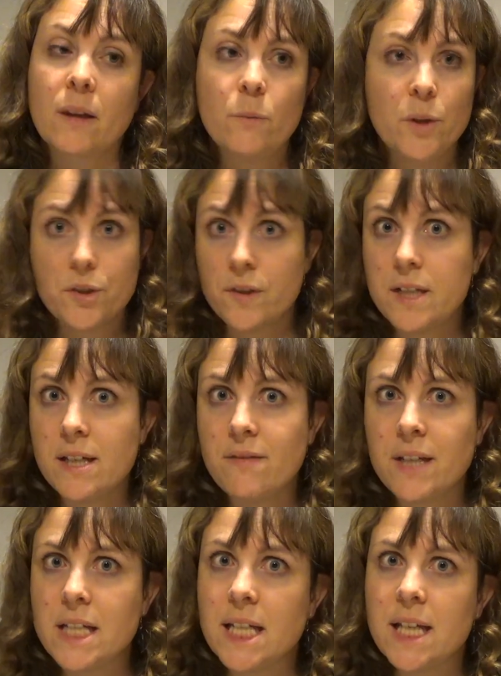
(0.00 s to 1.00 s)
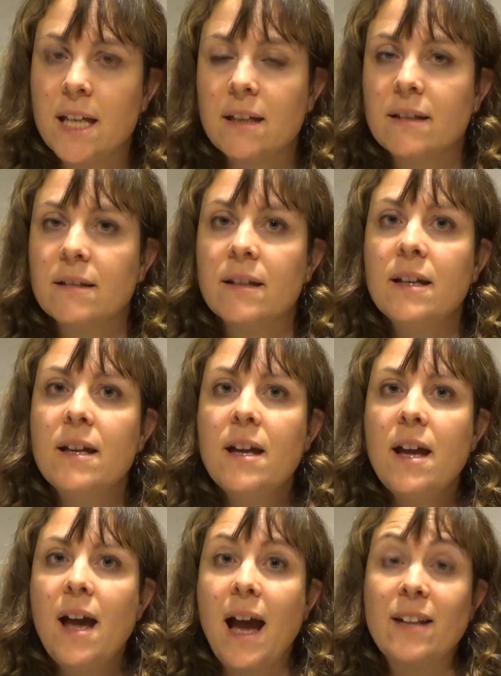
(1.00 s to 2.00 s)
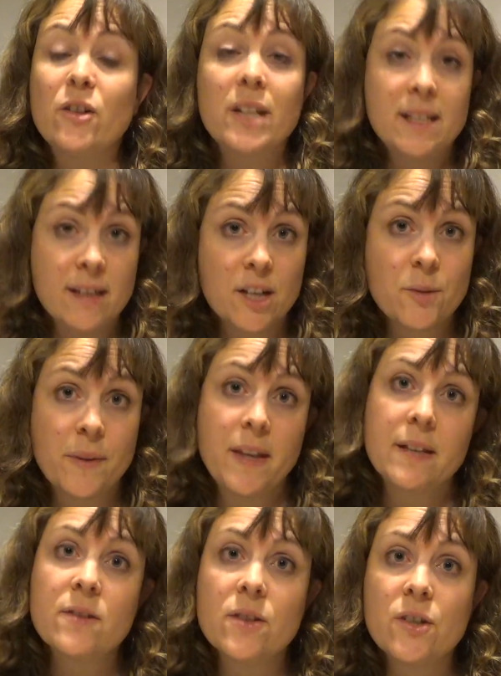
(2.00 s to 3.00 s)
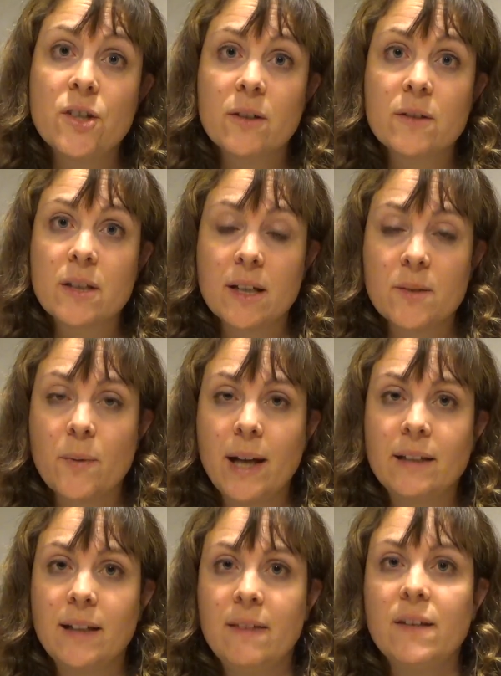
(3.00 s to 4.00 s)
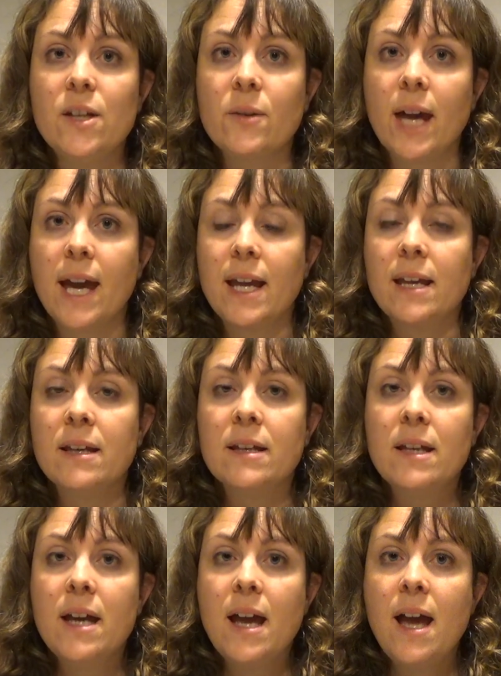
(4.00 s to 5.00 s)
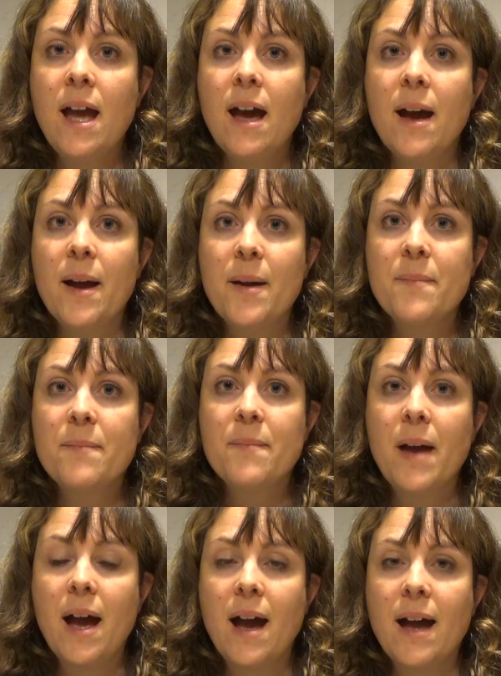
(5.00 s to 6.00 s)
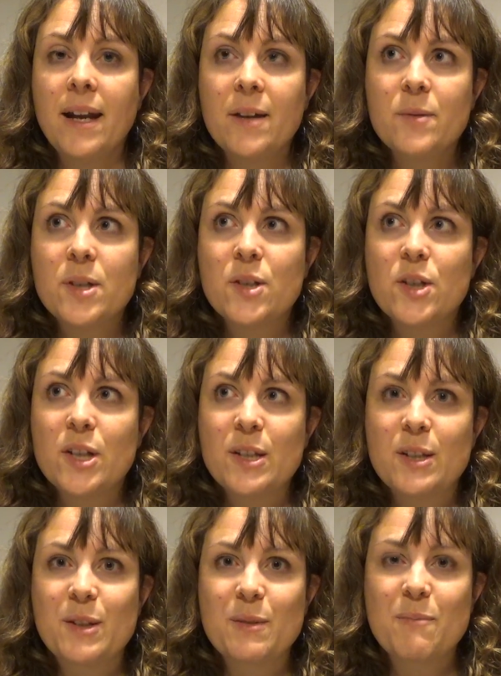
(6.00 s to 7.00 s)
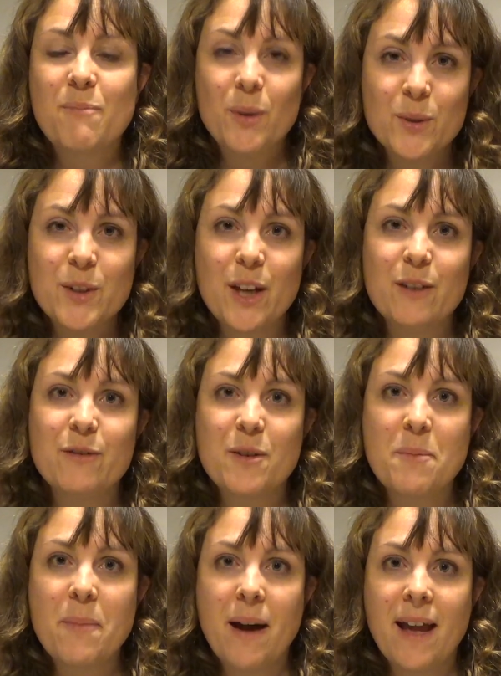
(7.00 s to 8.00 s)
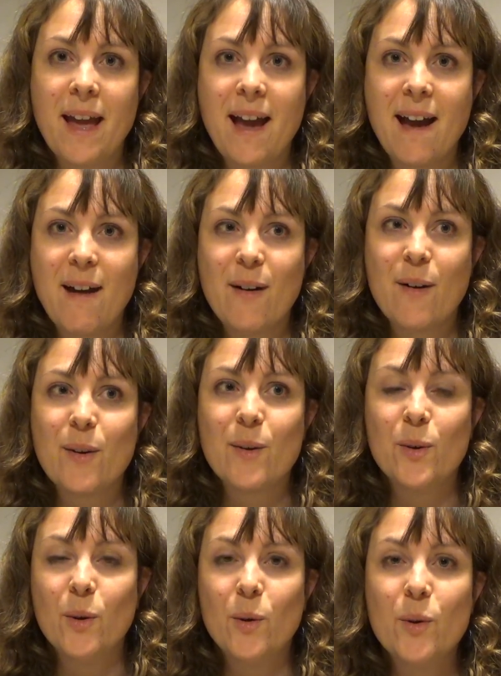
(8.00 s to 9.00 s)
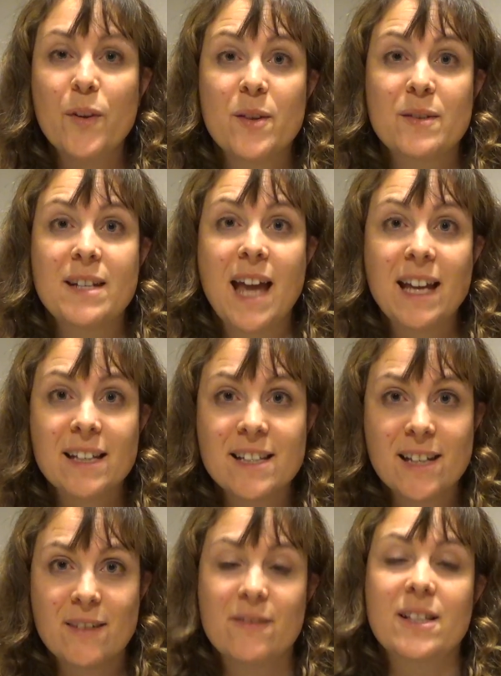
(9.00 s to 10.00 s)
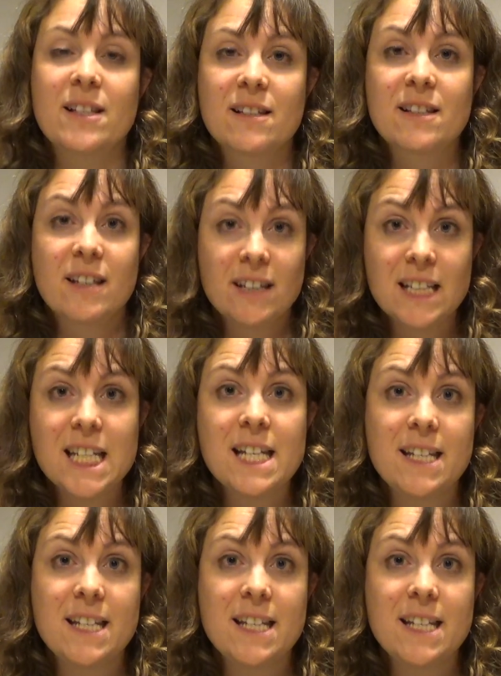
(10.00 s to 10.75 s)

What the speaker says: watched the DVD and got in touch with the institutes as well in the UK. And I was just bowled over by how all those negatives suddenly